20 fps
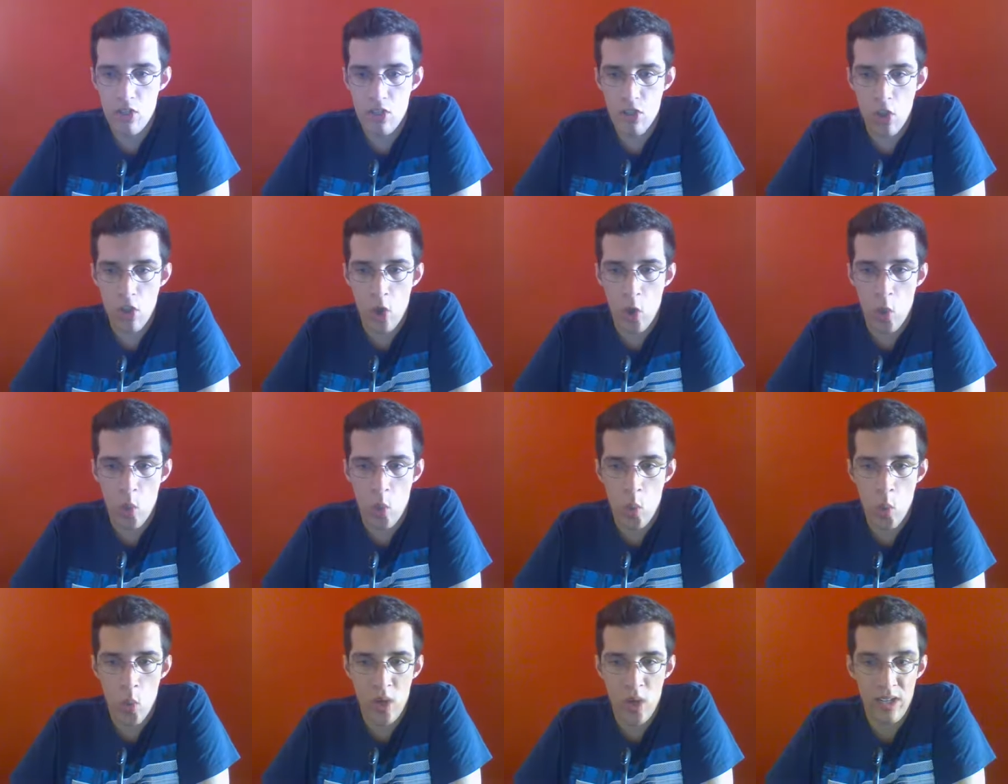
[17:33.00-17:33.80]
So
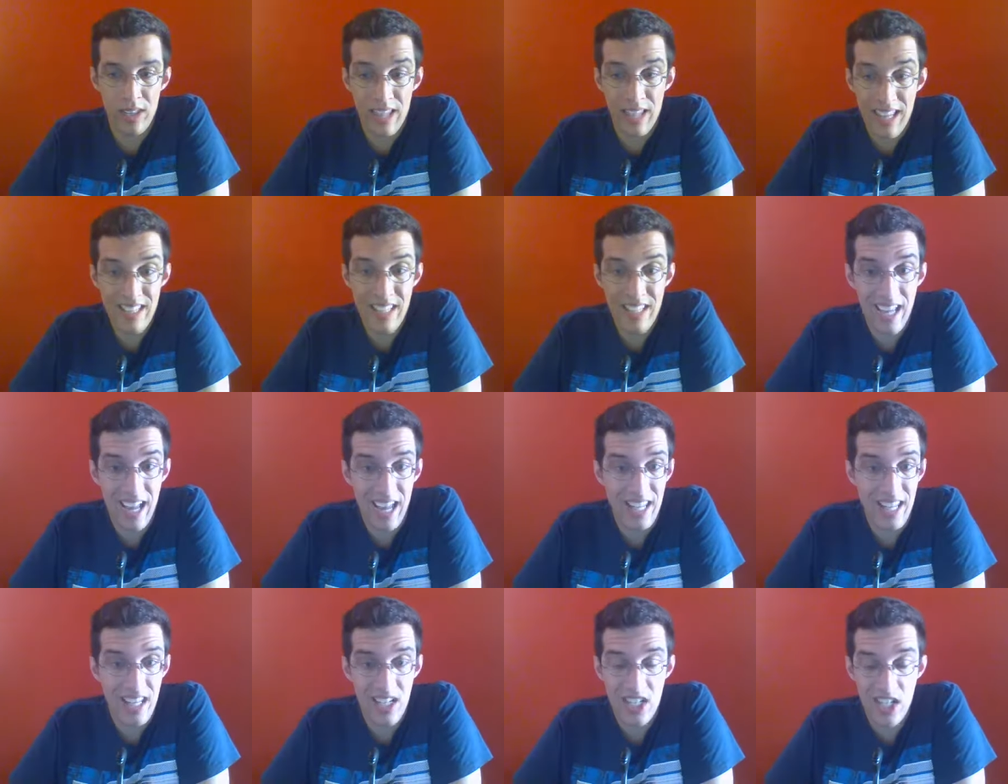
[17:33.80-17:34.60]
unless they
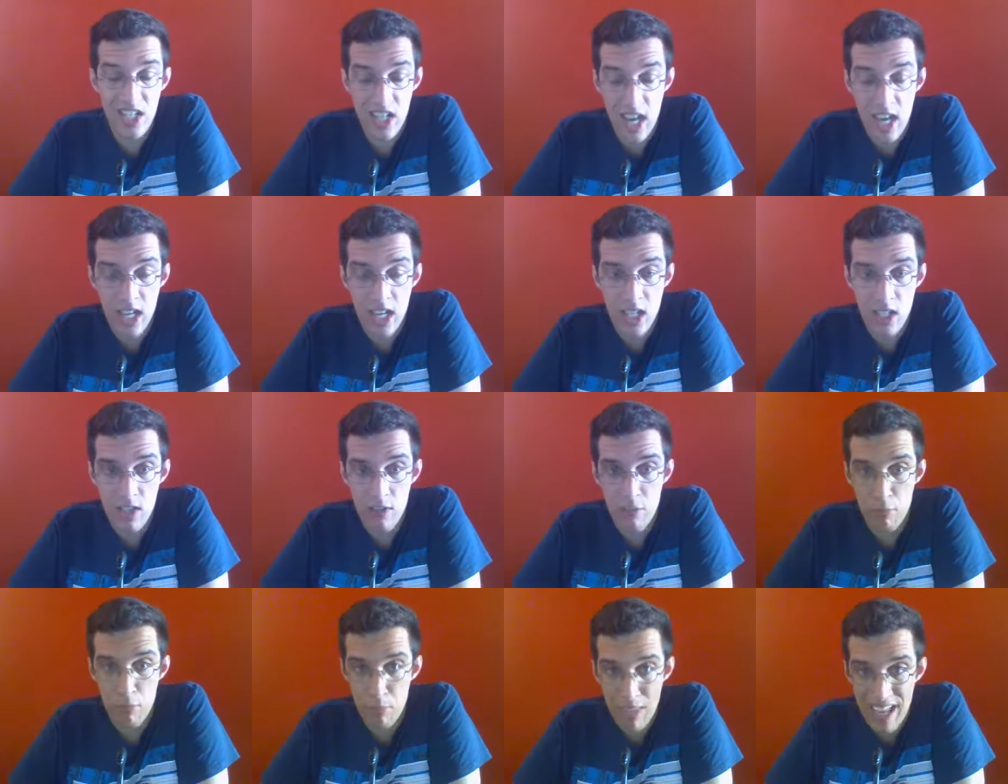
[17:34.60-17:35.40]
had a change
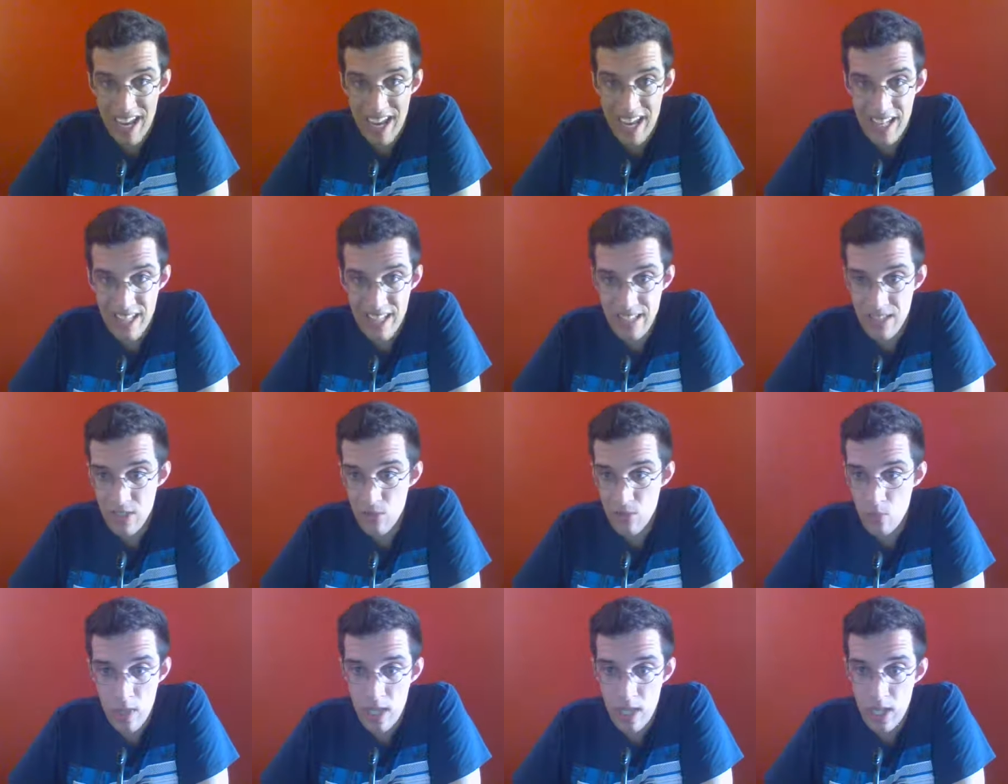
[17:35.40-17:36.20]
of
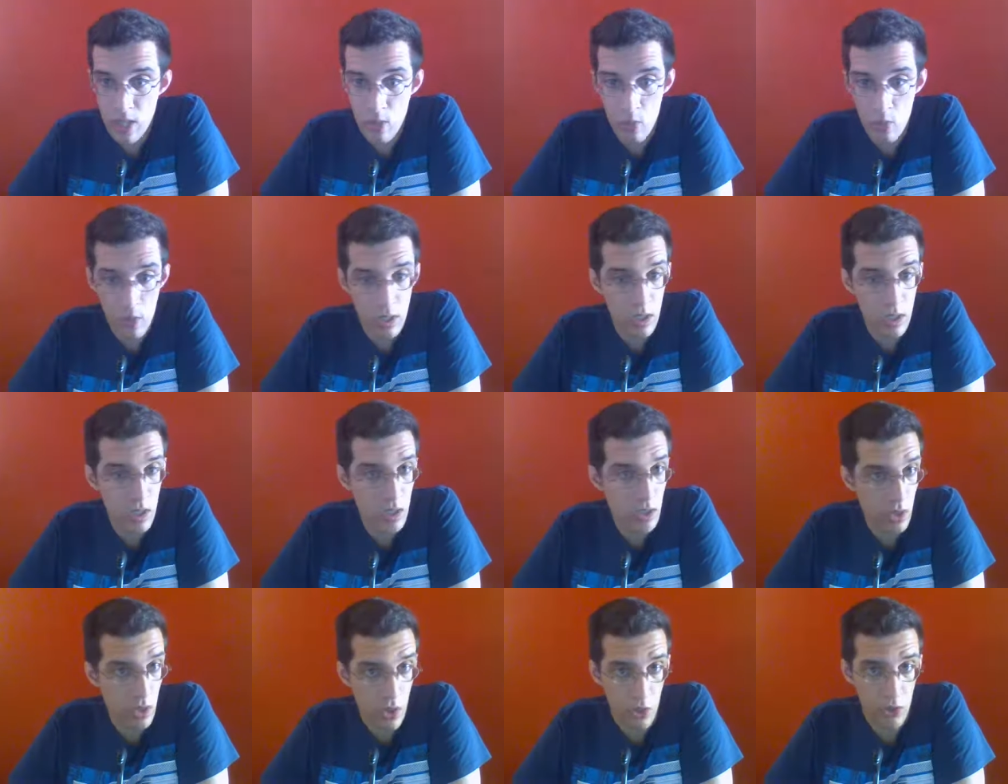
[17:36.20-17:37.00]
plans, we will
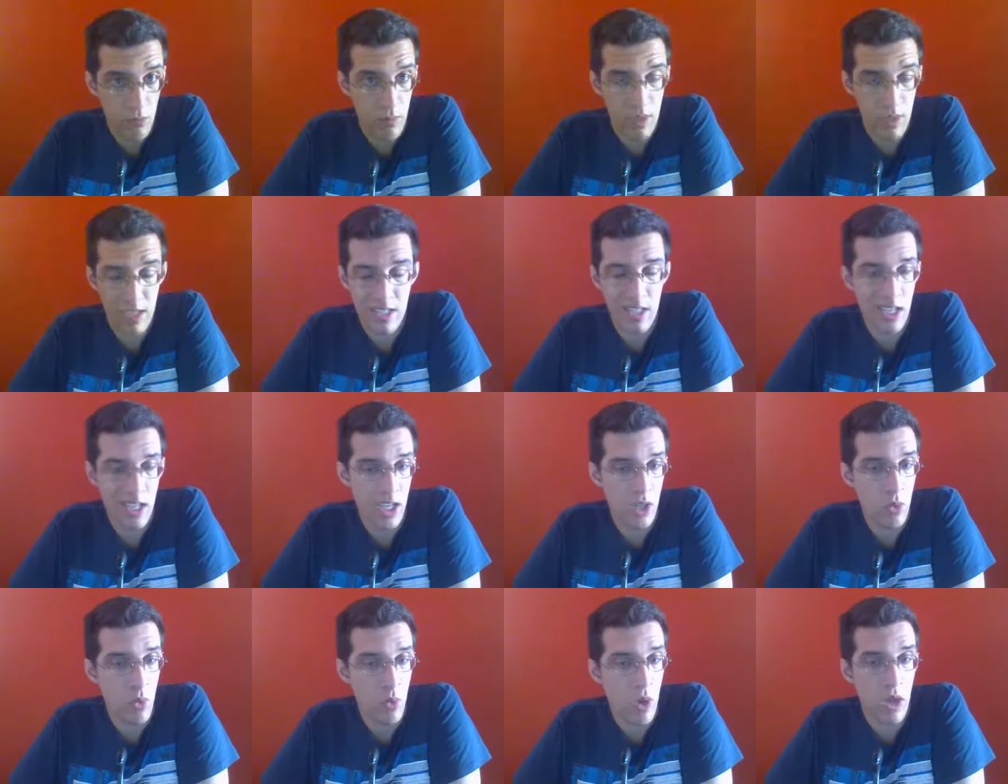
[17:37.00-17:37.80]
not be
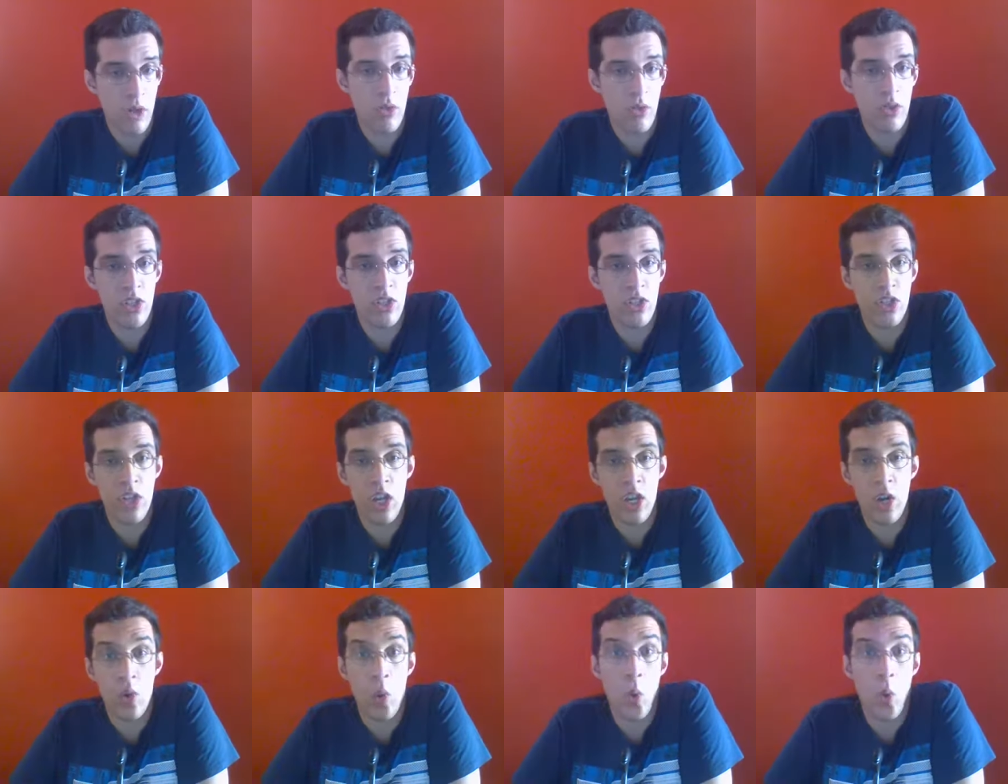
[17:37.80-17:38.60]
seeing Wano this
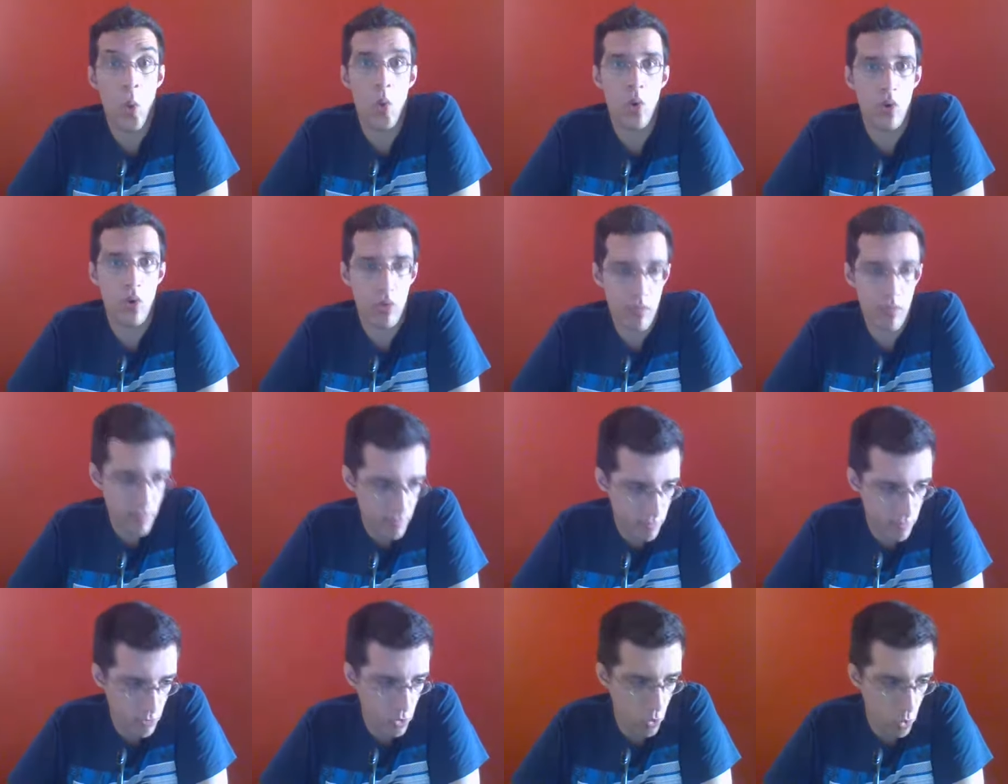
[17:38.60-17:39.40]
year, or
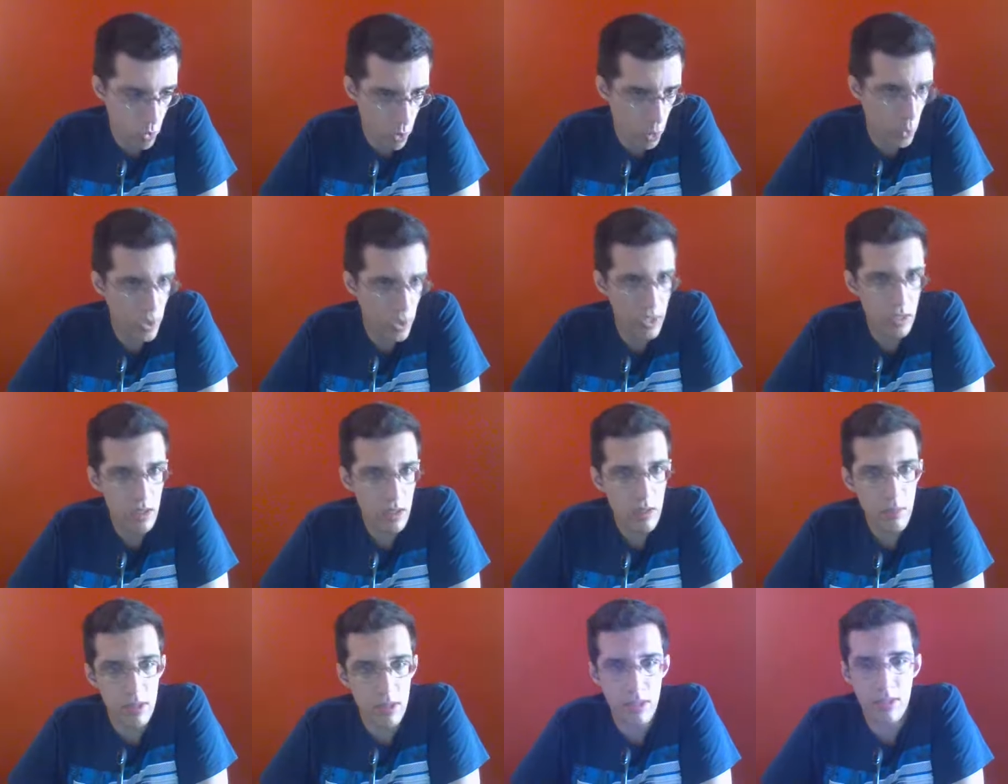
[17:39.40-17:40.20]
we
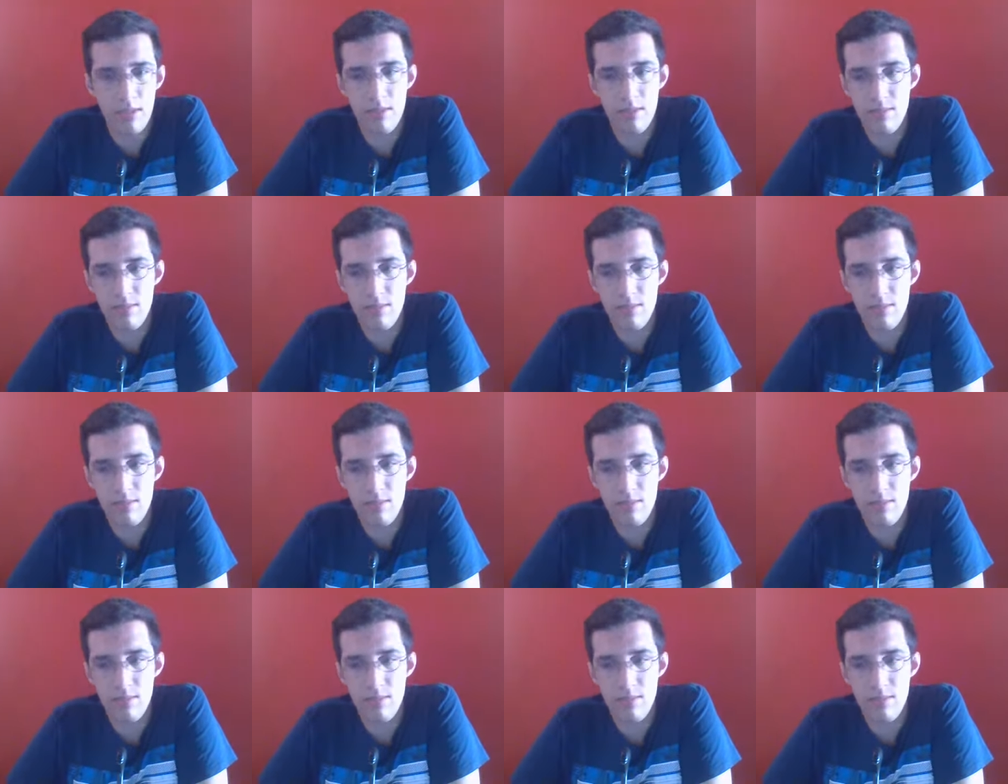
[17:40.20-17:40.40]
will, but